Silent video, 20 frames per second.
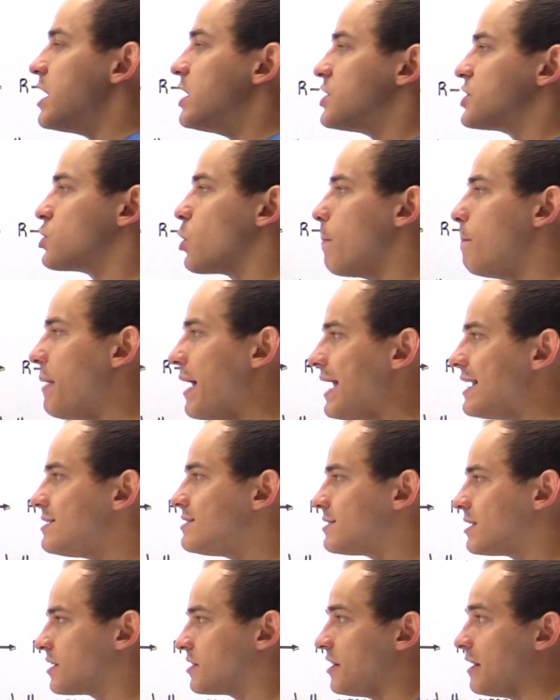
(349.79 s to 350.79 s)
So
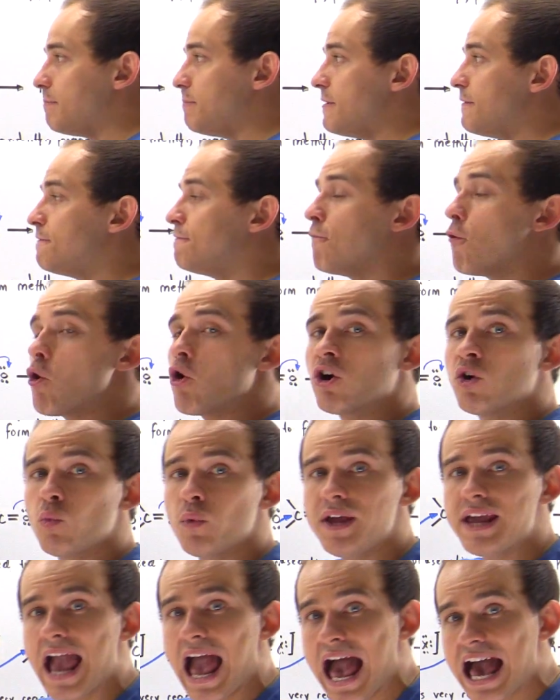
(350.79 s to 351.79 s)
basically, before
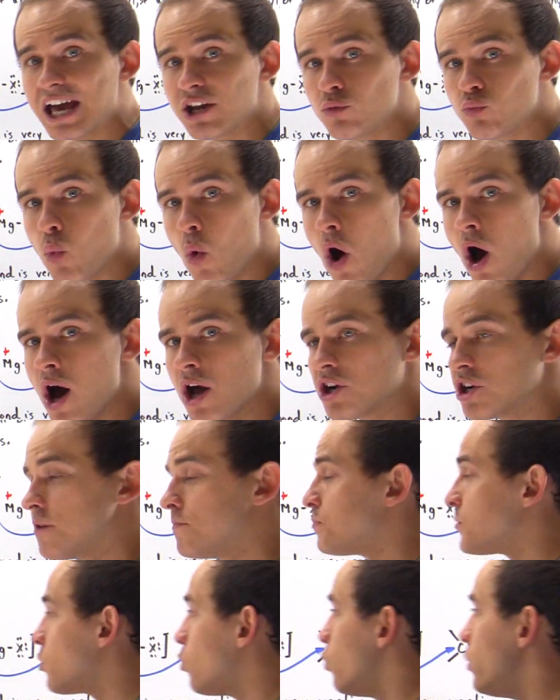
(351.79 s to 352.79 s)
we add
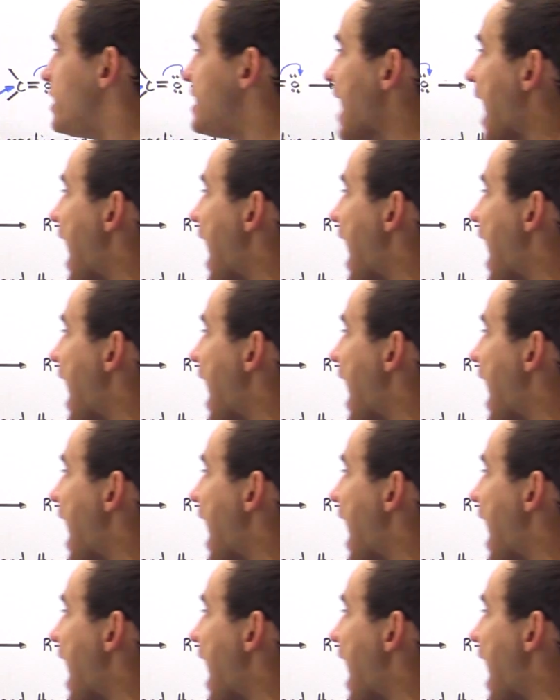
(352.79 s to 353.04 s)
water, we